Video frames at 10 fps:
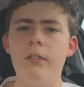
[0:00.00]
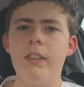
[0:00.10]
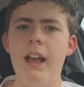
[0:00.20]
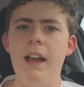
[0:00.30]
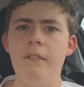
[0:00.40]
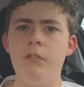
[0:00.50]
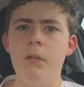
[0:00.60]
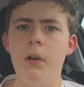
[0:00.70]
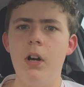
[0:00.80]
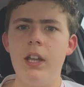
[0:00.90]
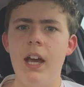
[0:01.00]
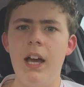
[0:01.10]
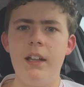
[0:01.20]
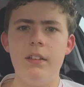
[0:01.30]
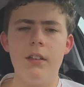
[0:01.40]
To everyone
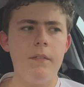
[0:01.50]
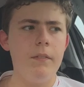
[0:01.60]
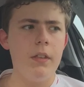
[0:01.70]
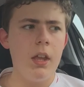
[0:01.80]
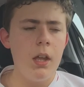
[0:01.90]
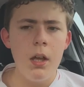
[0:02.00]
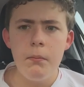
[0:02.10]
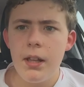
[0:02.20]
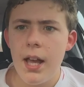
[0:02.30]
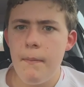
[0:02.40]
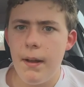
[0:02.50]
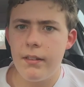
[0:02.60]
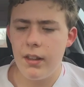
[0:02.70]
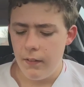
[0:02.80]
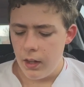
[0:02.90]
and play
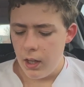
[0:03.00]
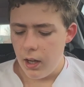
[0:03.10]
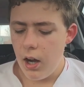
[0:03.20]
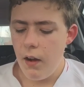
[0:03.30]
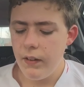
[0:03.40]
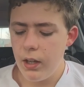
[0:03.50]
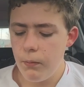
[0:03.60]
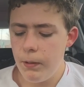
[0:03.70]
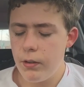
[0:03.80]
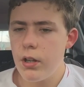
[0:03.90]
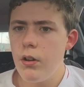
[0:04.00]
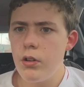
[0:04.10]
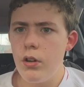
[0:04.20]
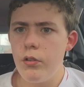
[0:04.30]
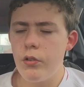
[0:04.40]
better. I think it'll be a
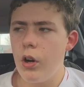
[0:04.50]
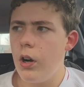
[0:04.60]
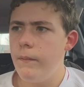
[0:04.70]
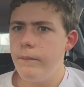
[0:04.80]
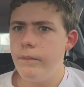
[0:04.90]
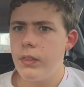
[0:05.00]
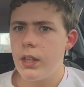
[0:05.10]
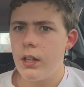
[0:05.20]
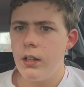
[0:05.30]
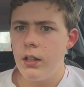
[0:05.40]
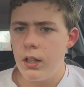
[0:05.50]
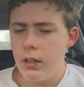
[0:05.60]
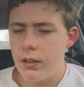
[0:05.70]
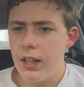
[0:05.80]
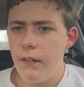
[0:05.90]
2-2 draw.
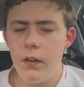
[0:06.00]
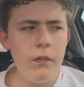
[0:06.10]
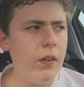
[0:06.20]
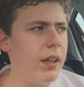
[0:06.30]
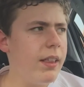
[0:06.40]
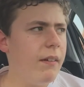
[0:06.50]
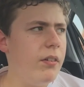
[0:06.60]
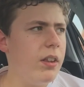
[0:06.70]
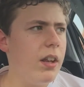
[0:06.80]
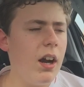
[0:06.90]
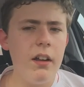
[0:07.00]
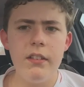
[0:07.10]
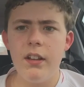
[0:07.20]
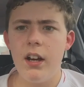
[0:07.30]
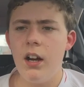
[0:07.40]
I think Sheffield
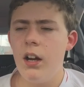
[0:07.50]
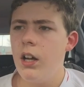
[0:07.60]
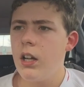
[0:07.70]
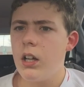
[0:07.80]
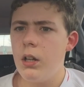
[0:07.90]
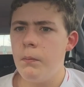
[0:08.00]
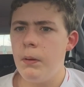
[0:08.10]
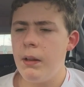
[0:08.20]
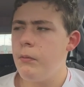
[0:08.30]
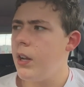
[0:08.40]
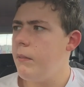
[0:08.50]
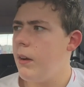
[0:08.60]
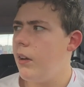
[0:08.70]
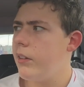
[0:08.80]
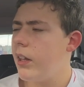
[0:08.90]
United are going to play really
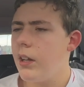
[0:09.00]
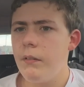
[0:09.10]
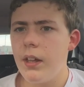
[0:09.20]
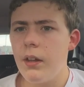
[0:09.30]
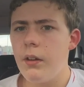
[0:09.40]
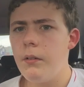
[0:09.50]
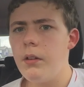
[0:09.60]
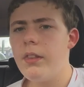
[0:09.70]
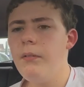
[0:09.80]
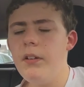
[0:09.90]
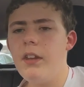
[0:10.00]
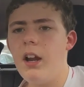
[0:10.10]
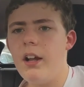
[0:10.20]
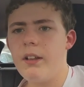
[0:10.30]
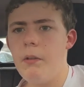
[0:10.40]
well. So I think Sheffield
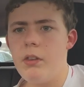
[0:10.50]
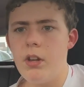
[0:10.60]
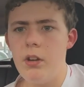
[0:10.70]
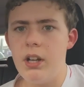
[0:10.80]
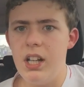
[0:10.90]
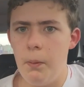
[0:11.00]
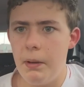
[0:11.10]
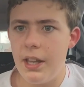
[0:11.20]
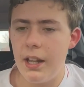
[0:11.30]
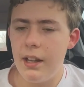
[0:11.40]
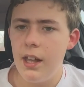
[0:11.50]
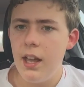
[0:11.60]
United are going to be 2-0 up, and then